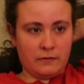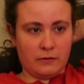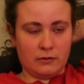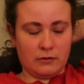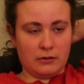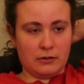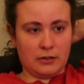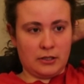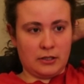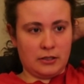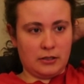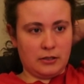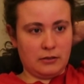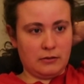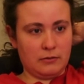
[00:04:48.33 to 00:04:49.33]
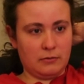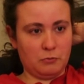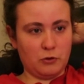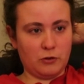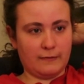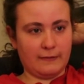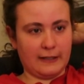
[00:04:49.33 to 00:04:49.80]
for
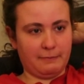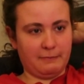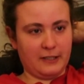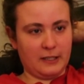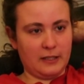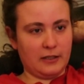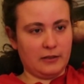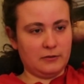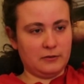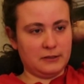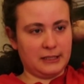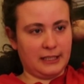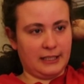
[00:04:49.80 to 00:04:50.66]
more of my videos.